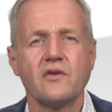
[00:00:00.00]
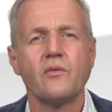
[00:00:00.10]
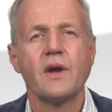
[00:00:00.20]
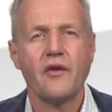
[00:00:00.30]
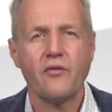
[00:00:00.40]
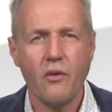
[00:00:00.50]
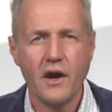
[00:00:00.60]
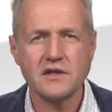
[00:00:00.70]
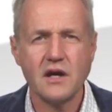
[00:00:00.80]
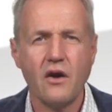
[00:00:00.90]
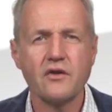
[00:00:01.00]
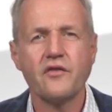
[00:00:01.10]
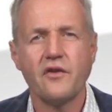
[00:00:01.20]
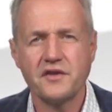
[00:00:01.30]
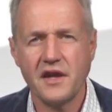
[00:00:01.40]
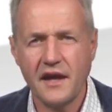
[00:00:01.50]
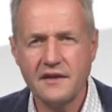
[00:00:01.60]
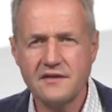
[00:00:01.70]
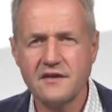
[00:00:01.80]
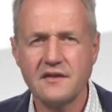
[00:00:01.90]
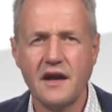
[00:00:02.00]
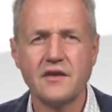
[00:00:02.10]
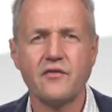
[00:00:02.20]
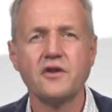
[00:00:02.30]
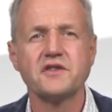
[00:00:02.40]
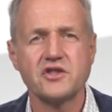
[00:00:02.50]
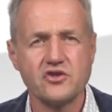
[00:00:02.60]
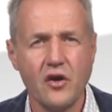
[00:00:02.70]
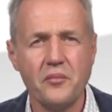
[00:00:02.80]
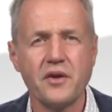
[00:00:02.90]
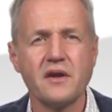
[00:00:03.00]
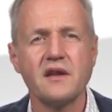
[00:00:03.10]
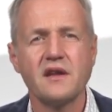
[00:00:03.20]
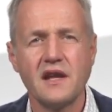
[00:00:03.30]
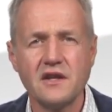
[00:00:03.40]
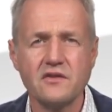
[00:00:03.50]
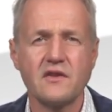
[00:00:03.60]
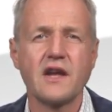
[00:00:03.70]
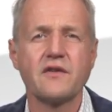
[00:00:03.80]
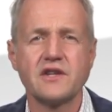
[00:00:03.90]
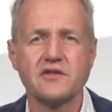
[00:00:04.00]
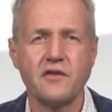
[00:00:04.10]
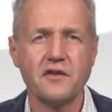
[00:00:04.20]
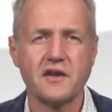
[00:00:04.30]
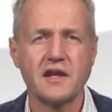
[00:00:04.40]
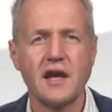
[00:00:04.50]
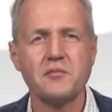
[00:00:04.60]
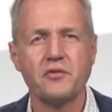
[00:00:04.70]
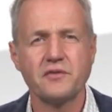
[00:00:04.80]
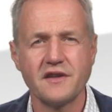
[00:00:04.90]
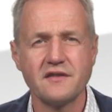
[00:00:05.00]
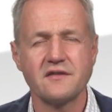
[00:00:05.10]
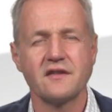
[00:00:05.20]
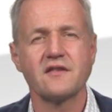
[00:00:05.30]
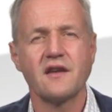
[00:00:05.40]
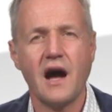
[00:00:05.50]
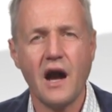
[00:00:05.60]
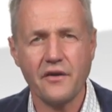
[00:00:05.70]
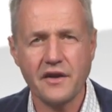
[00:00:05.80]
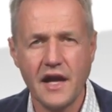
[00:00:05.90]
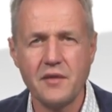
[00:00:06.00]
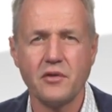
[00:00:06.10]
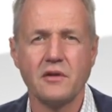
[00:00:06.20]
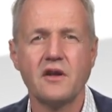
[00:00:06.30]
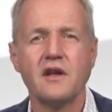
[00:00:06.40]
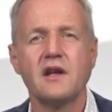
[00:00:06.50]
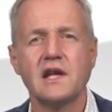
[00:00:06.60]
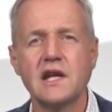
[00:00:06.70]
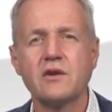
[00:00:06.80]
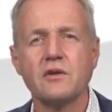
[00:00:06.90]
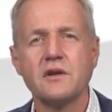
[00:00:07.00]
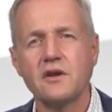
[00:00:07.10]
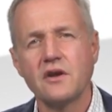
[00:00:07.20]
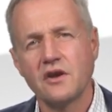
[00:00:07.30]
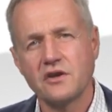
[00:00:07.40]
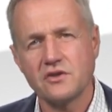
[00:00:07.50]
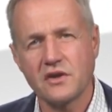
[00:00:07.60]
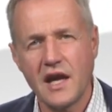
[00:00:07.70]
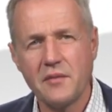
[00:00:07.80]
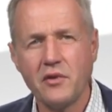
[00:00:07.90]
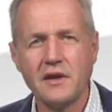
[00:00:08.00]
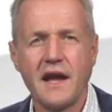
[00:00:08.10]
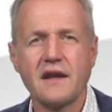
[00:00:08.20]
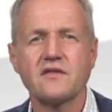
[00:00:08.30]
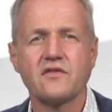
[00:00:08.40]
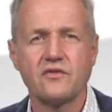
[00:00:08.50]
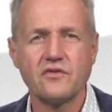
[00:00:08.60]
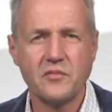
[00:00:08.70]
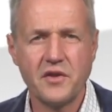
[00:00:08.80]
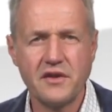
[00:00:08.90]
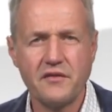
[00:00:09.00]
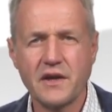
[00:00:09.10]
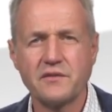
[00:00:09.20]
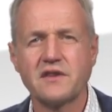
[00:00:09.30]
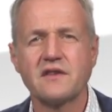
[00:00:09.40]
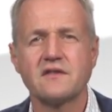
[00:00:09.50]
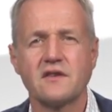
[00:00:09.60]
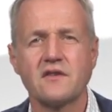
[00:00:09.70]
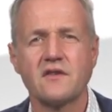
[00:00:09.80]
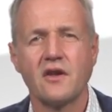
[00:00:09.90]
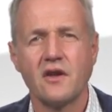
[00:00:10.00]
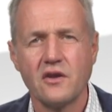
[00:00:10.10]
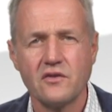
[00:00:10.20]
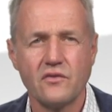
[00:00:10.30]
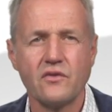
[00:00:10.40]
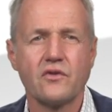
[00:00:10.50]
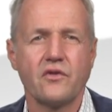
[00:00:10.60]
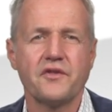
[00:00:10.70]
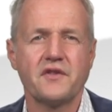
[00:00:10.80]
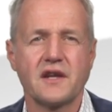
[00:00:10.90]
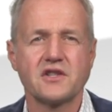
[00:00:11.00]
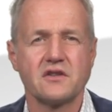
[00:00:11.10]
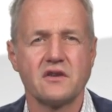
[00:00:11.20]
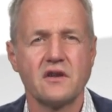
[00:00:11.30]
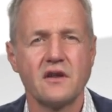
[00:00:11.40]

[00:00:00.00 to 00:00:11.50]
we have worked out for the AC side voltage drop into the equation for the cable resistance, R cable, equal to cable length through specific resistance through cross section,